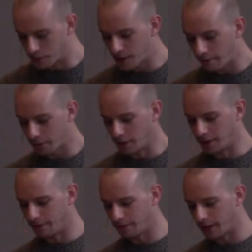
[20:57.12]
suffered
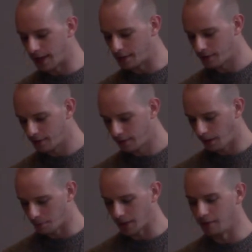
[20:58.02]
in the flesh,
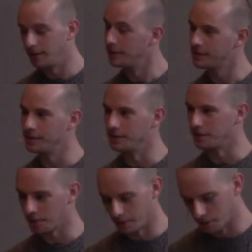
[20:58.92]
I'm not, this isn't
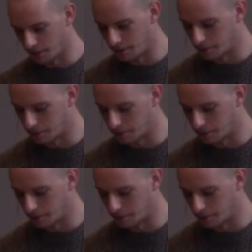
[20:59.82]
scripture, this is